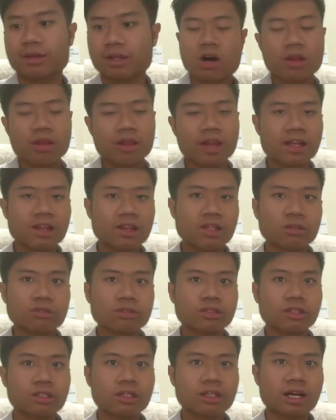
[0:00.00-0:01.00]
On that
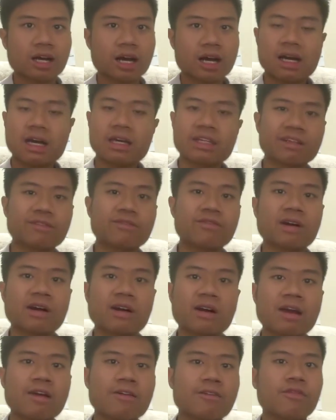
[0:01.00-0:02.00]
note, I
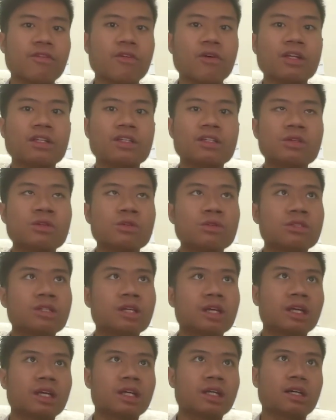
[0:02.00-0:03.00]
avoid
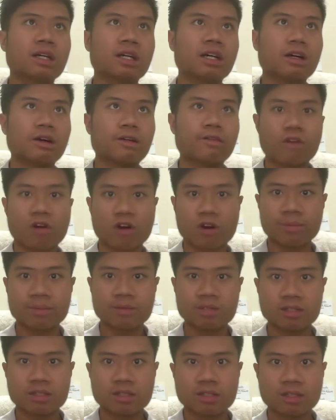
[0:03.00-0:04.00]
using
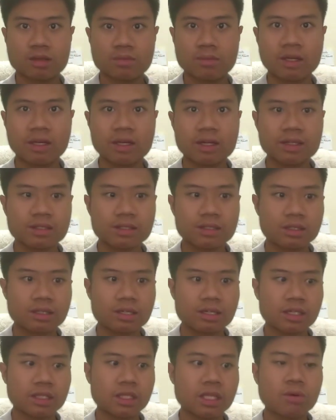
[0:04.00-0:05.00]
farms because
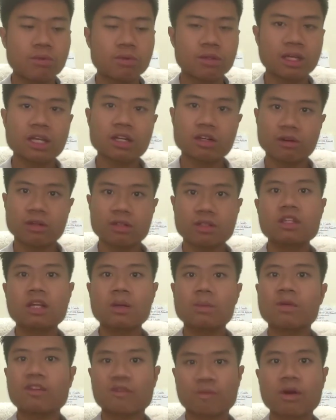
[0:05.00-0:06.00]
they will increase the
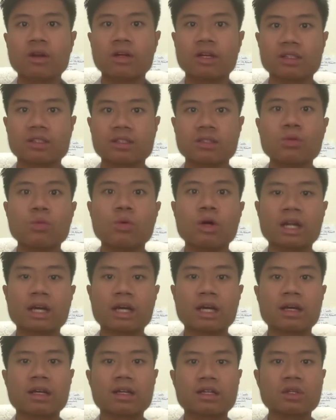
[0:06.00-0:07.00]
number of products you
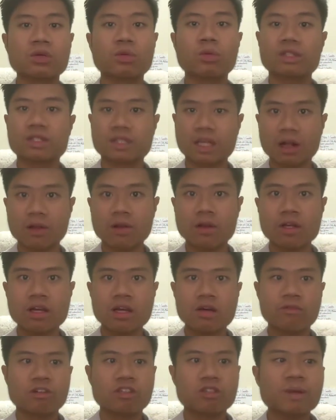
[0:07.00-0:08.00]
will sell,
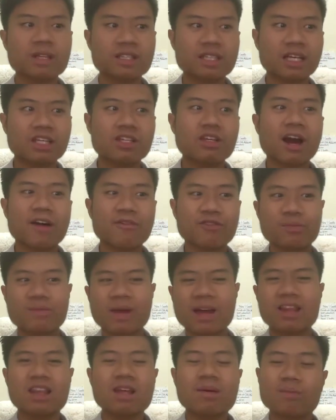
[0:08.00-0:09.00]
which means that you have to
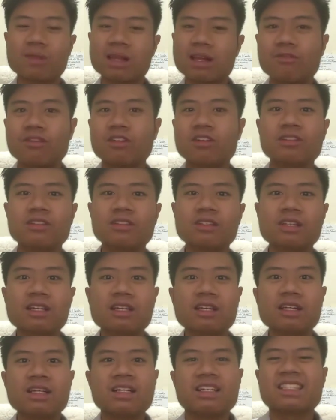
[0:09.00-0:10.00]
make them level
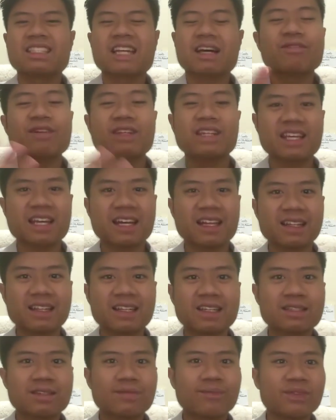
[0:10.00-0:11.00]
70 at
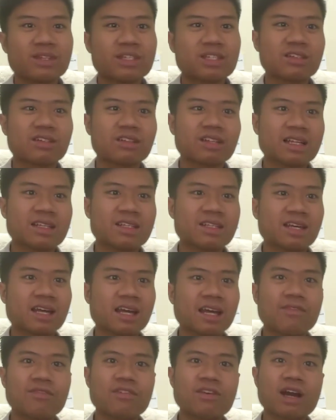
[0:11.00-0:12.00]
least. So let's say
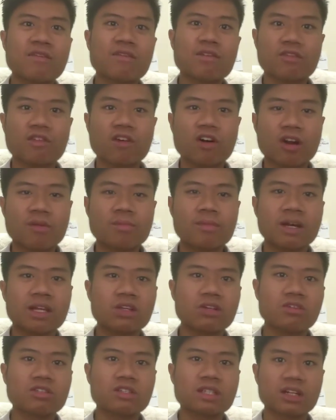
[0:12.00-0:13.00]
if you have a farm
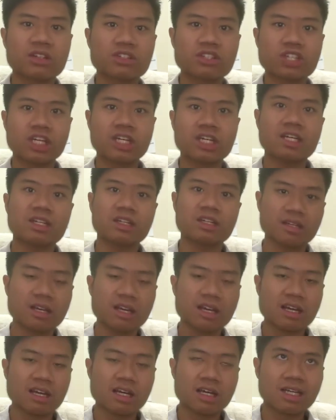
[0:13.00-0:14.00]
and you sell chicken,
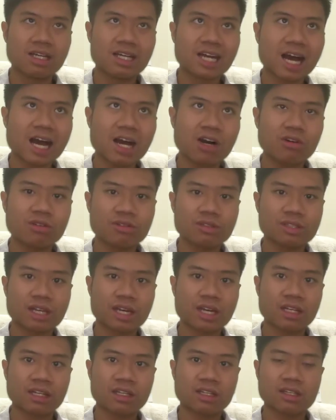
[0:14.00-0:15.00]
cows,
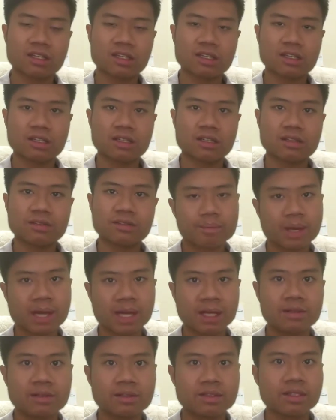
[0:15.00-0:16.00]
and
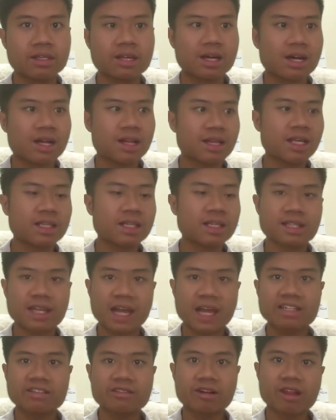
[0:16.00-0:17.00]
pigs, that's an
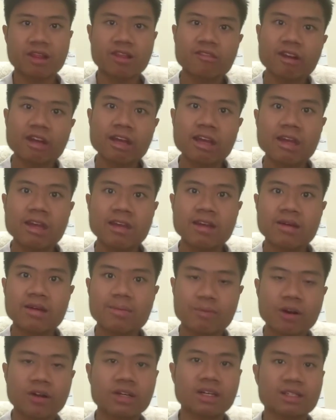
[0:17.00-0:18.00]
extra 3
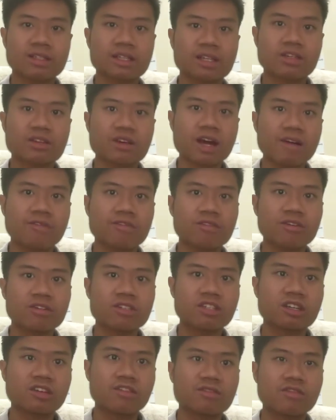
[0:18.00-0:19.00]
products that you have to
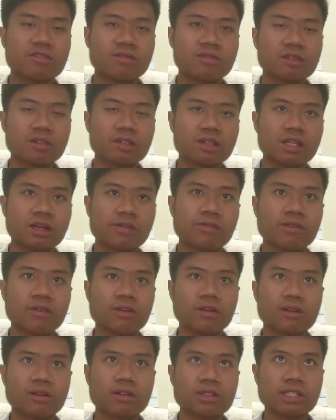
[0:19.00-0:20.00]
achieve
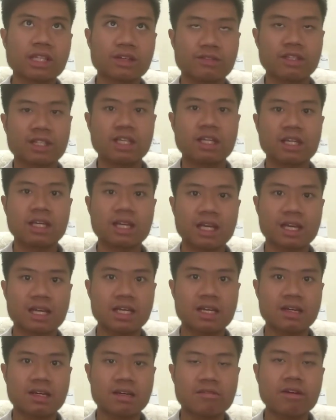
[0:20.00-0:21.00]
level 70
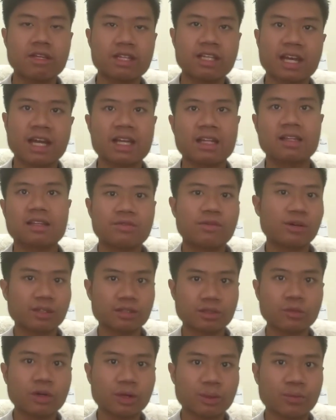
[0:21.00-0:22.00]
rating at.
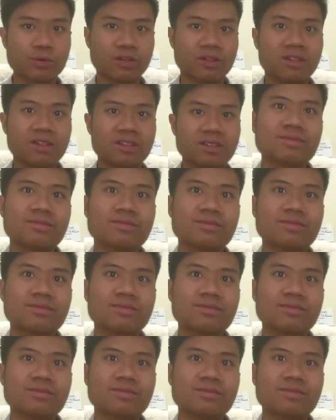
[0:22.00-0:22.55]
Focus on one product.